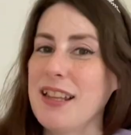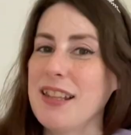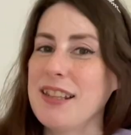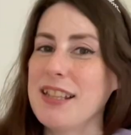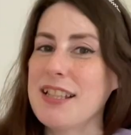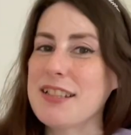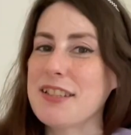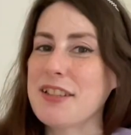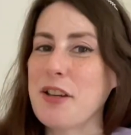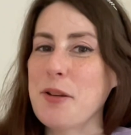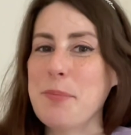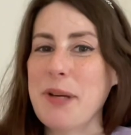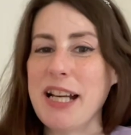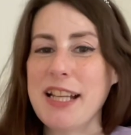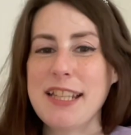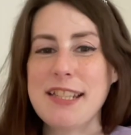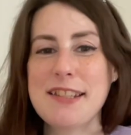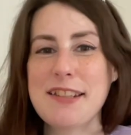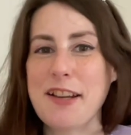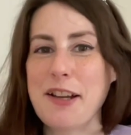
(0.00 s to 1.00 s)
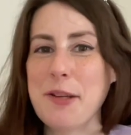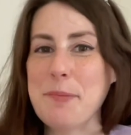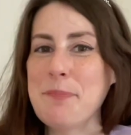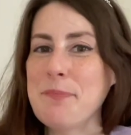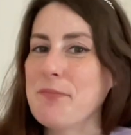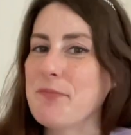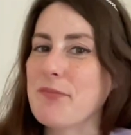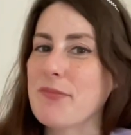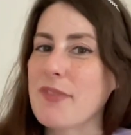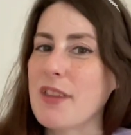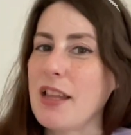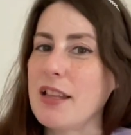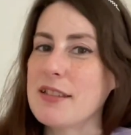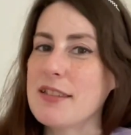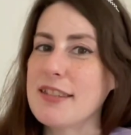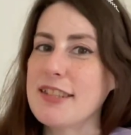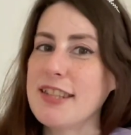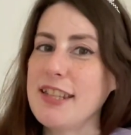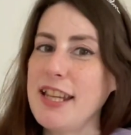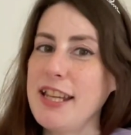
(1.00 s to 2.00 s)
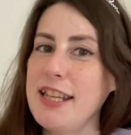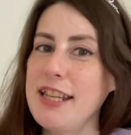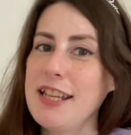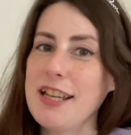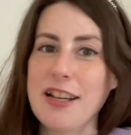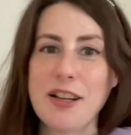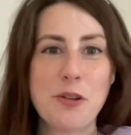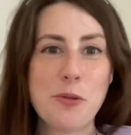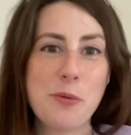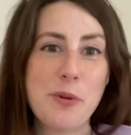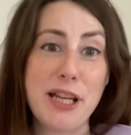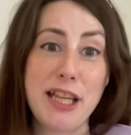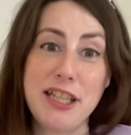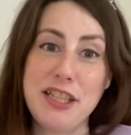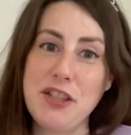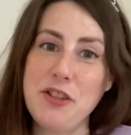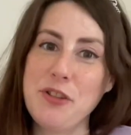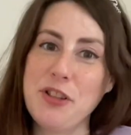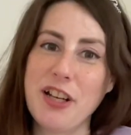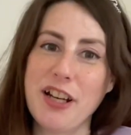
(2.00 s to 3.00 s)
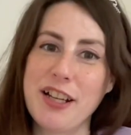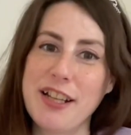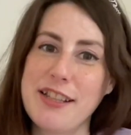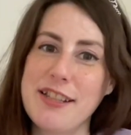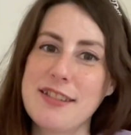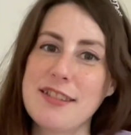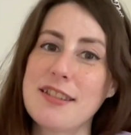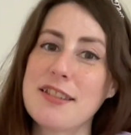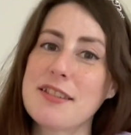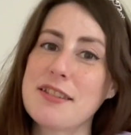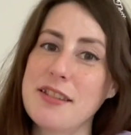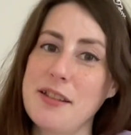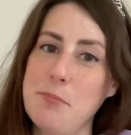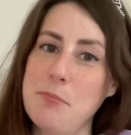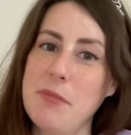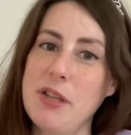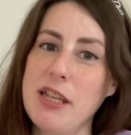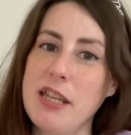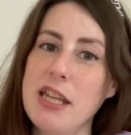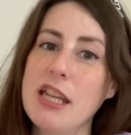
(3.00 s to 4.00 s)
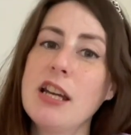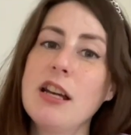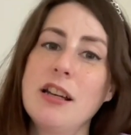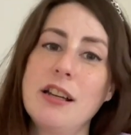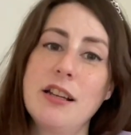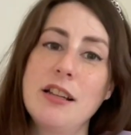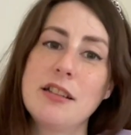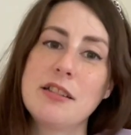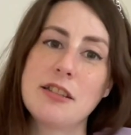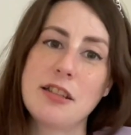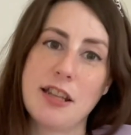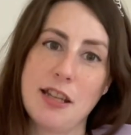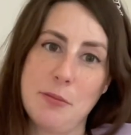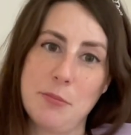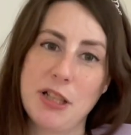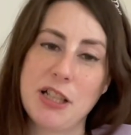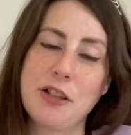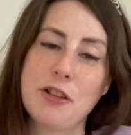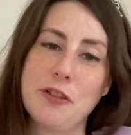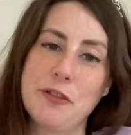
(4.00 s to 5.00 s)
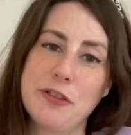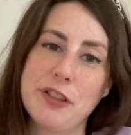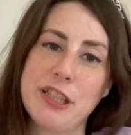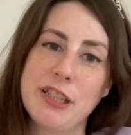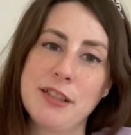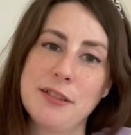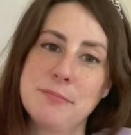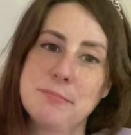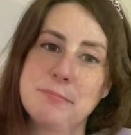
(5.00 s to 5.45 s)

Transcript: Let's go back in time and see where you guys sent me to get my coffee.